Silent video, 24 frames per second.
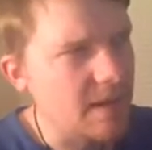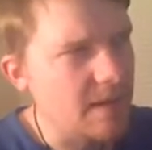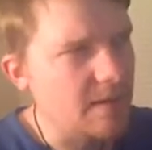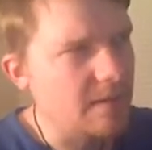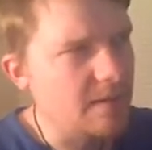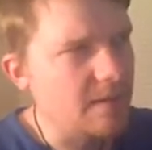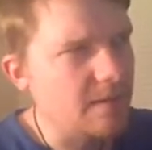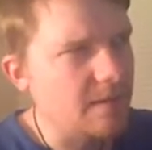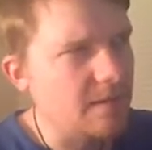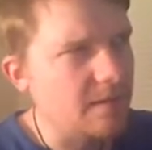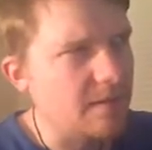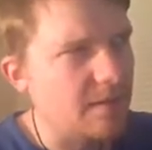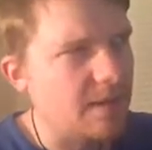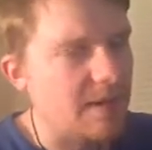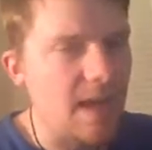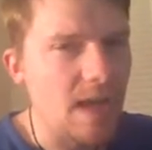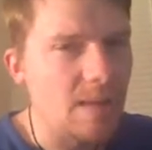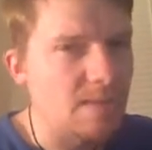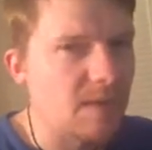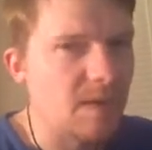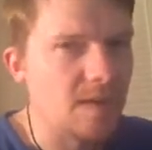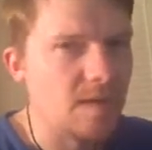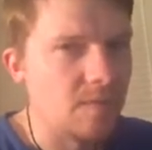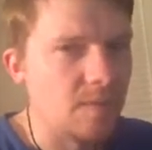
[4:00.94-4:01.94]
in
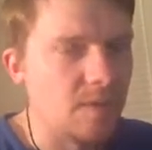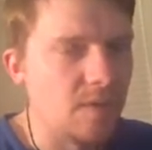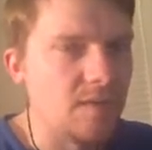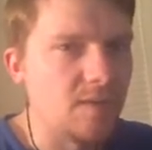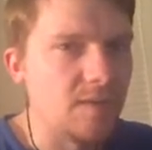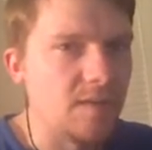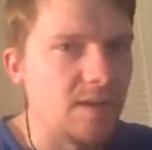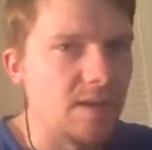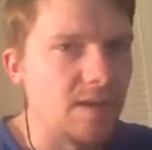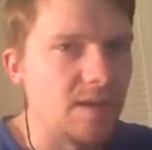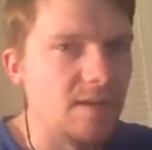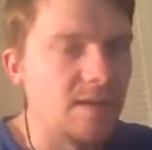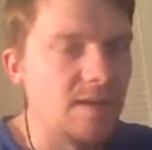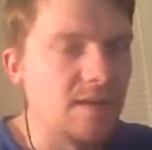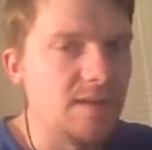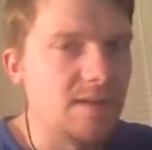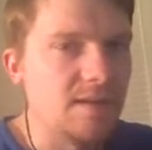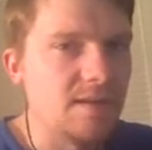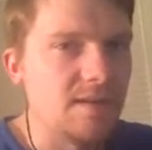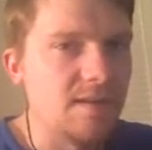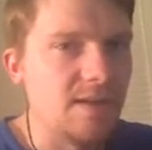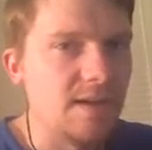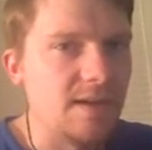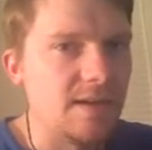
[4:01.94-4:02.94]
the gaming community
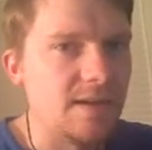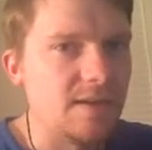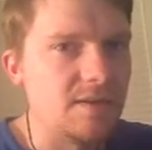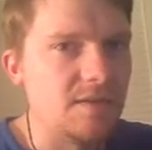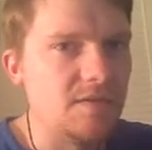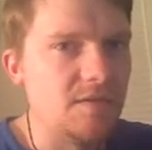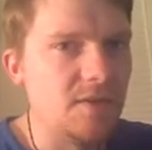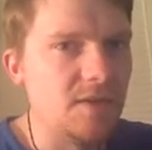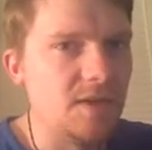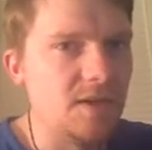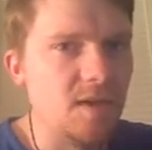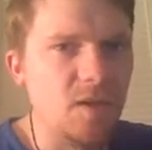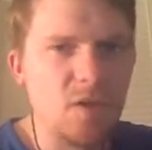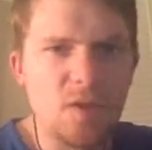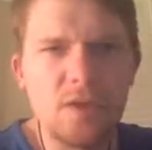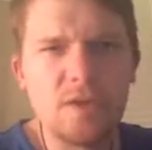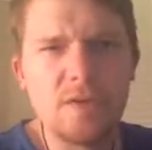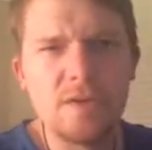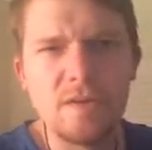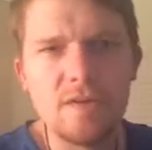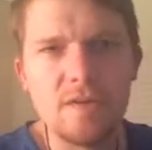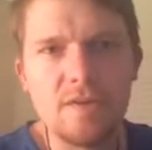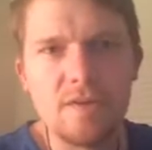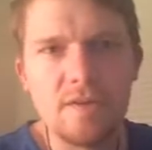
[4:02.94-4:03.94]
that is very
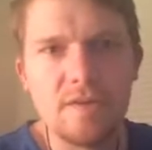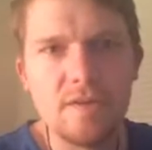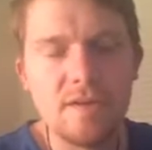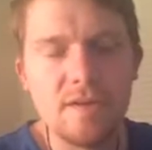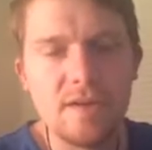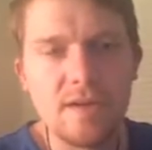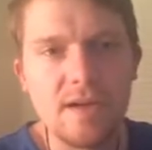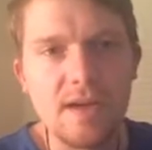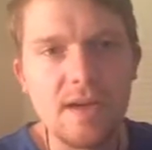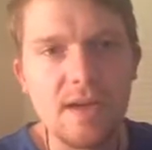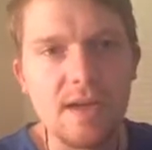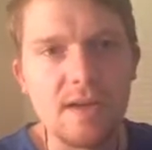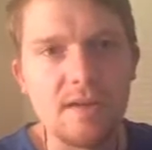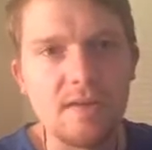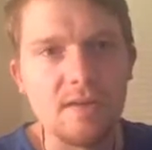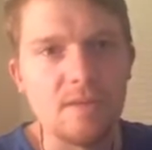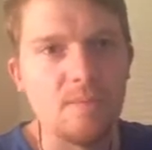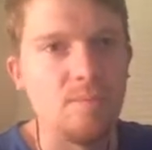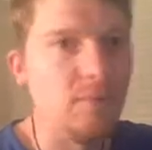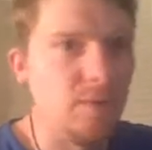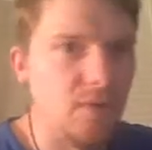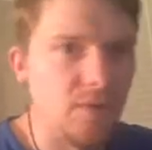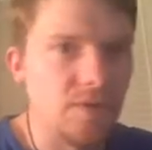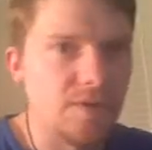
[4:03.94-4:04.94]
lauded
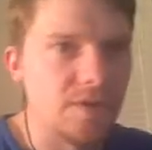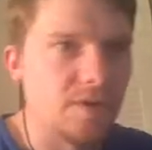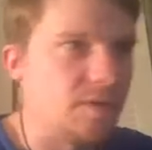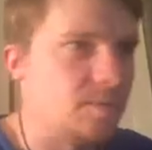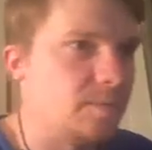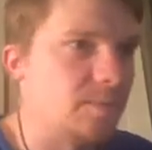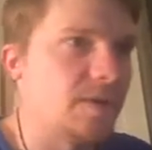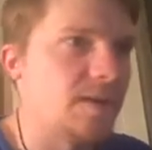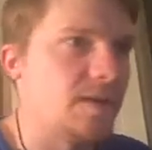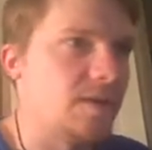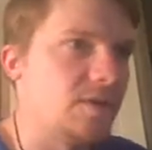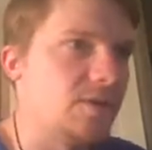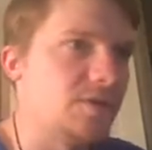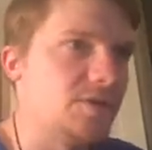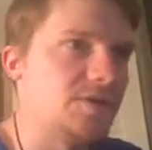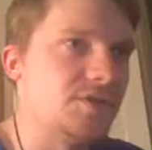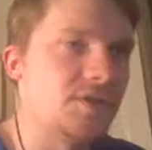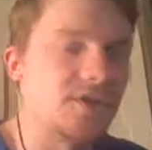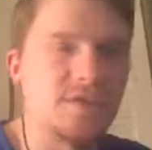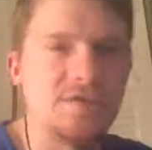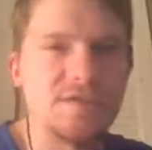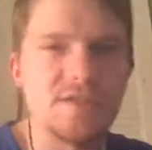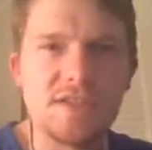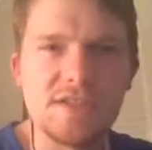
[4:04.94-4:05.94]
and applauded
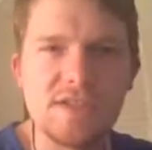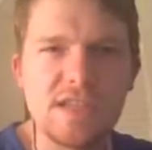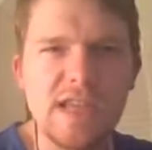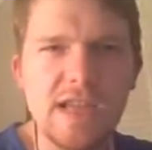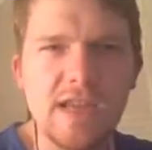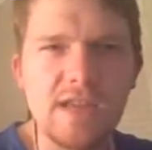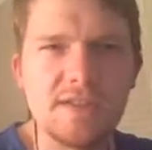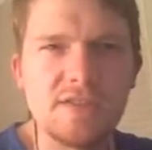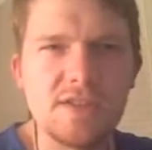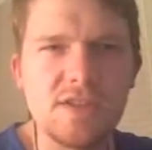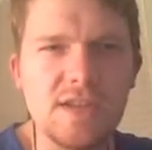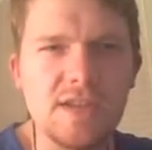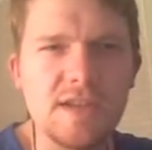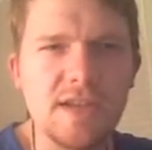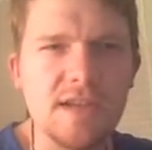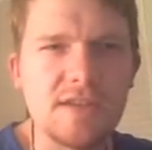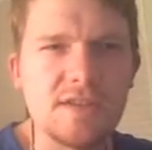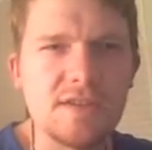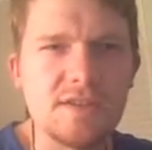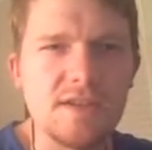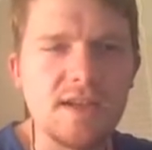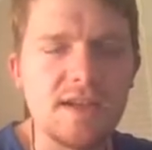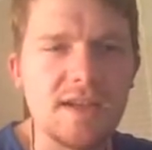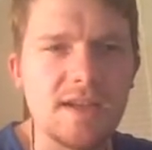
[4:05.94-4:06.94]
because of the stands he
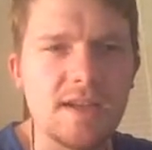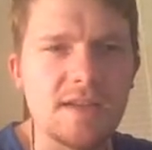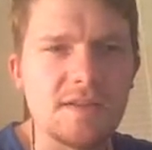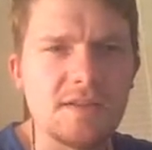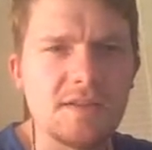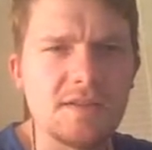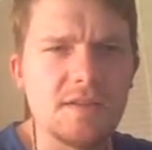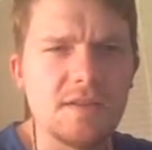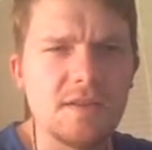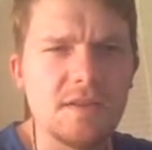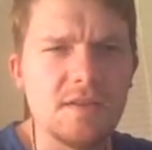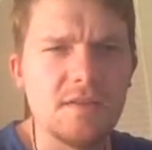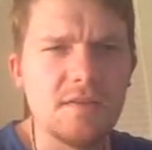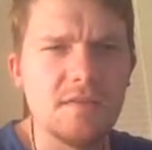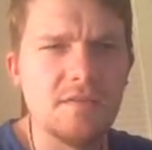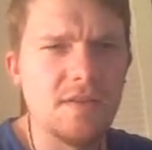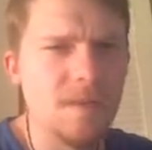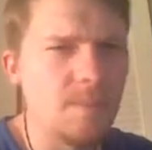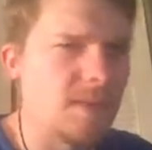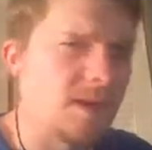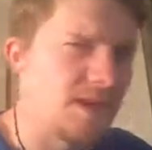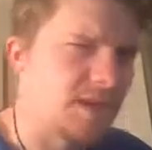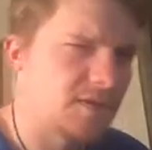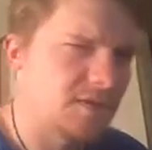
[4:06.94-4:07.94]
takes against
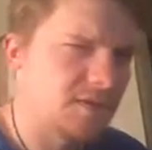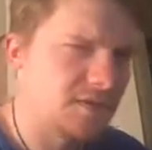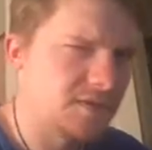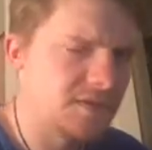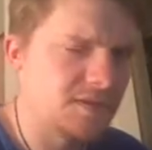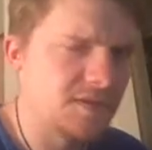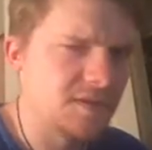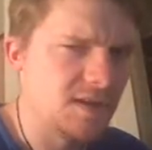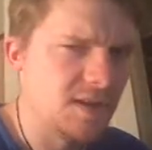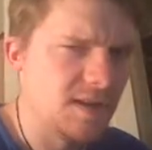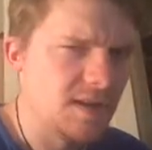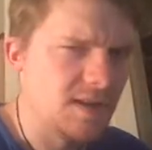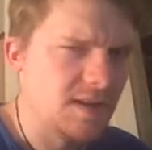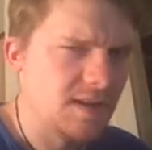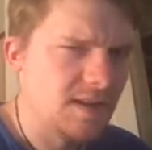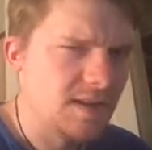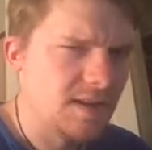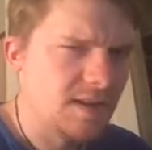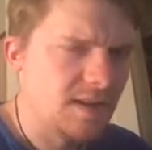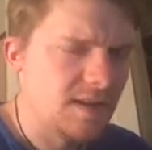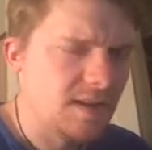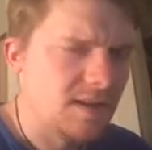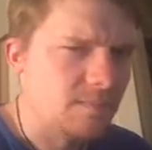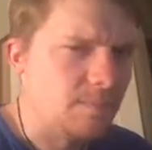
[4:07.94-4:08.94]
feminists.
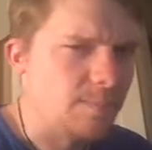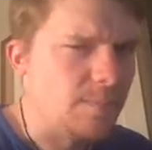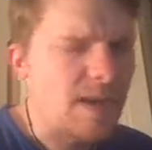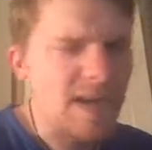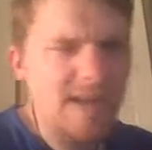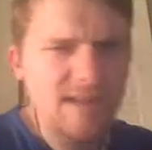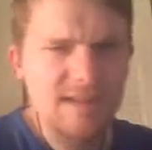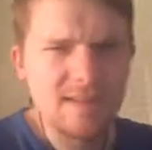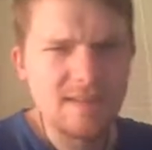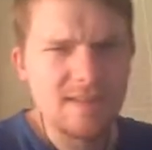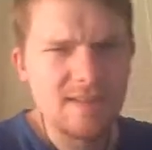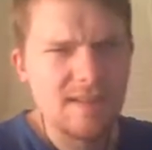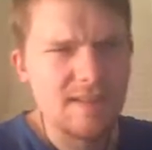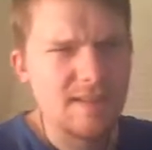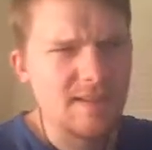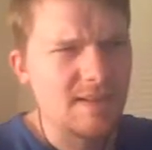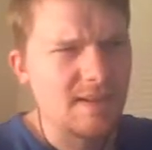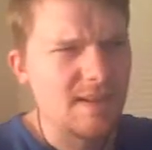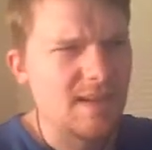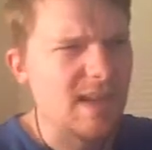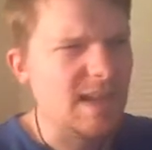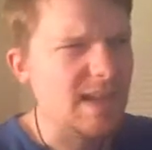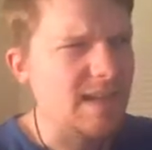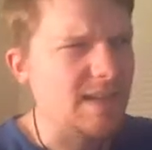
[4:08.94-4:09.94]
But
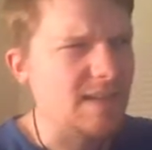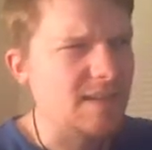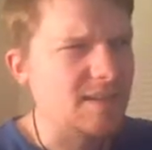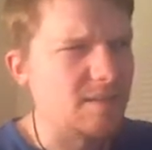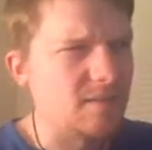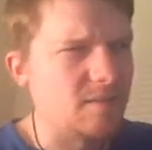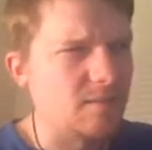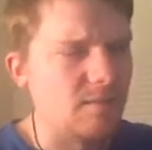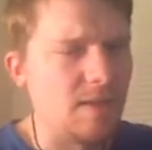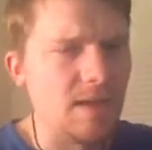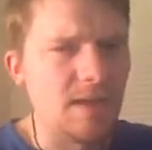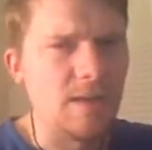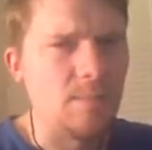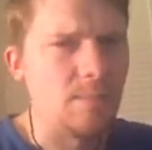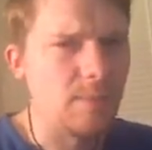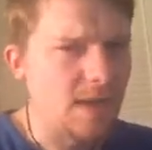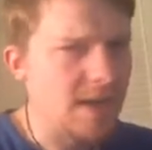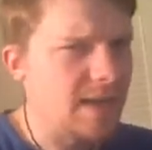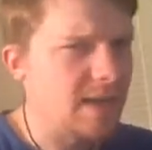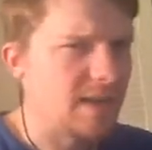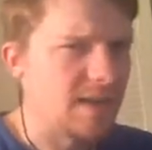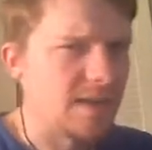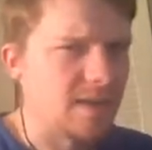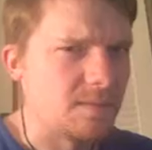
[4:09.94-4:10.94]
he doesn't really
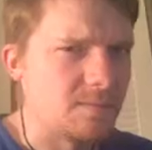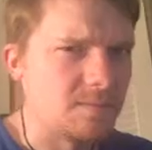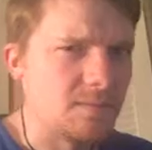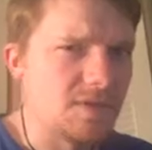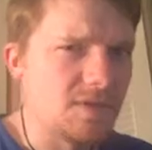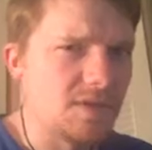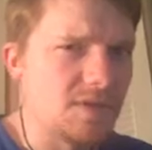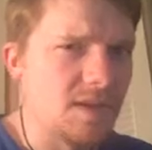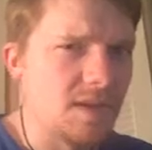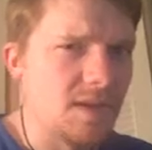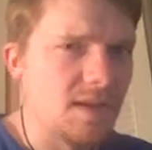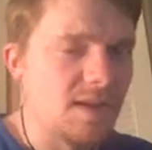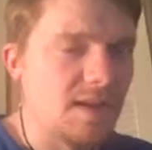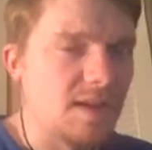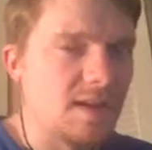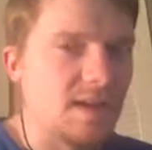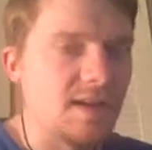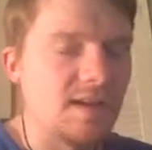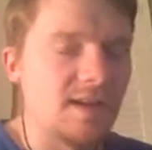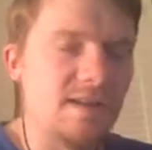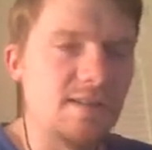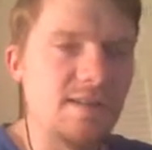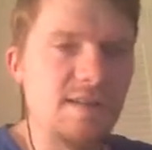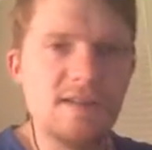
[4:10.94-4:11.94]
play games,
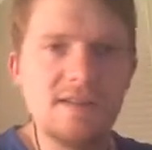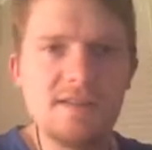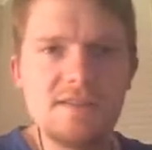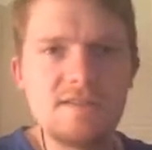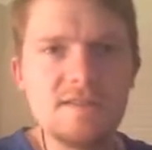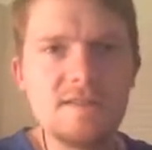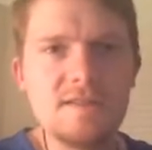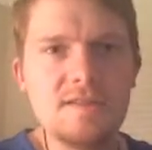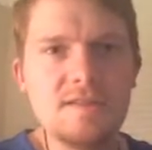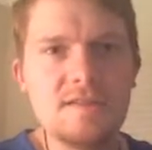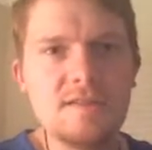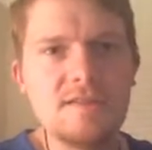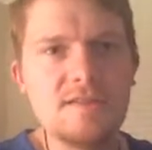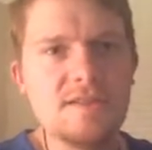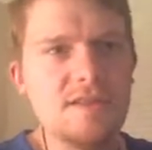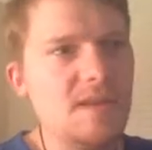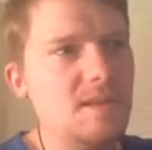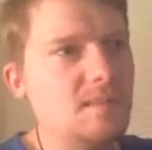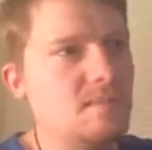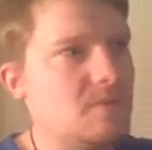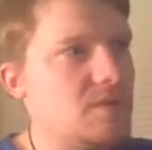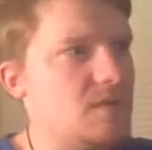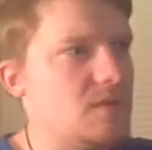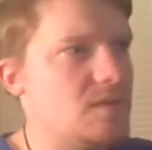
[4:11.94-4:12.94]
and he doesn't
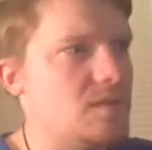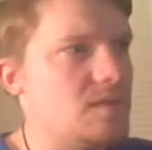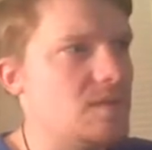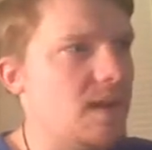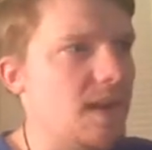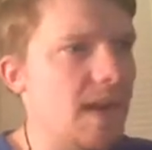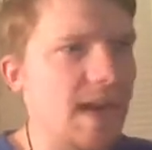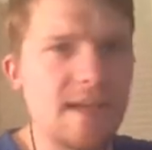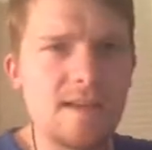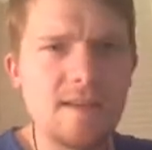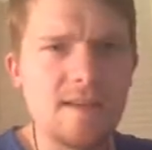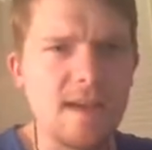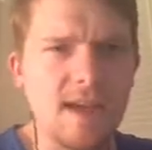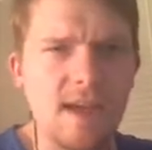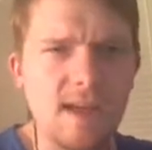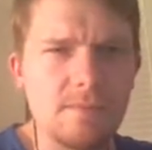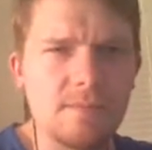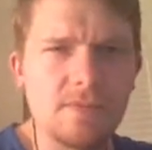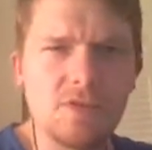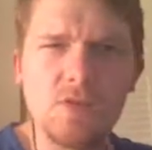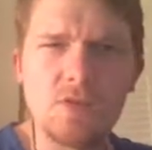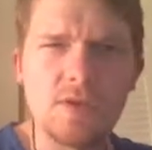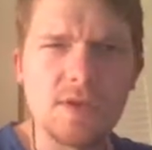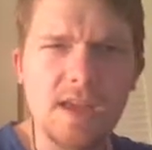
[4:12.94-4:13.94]
seem to like
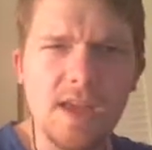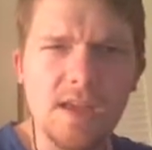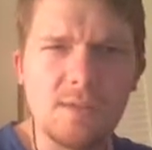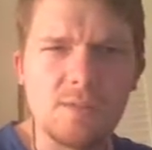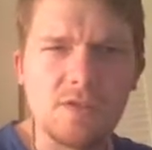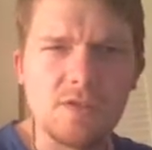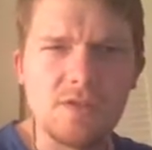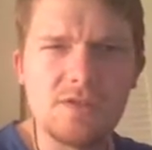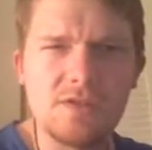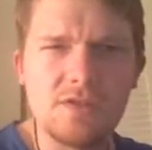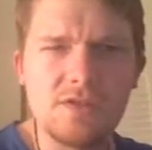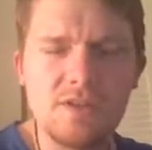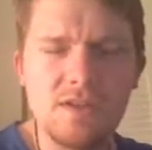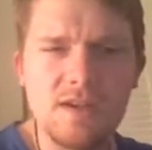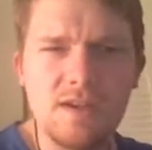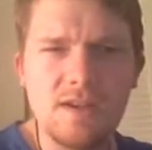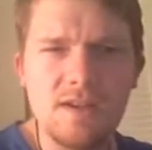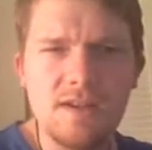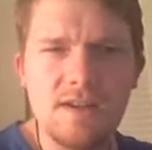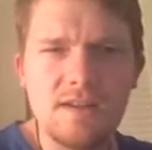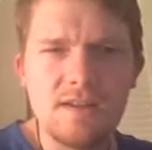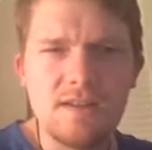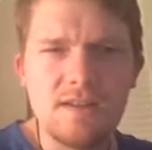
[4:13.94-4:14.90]
games or gamers.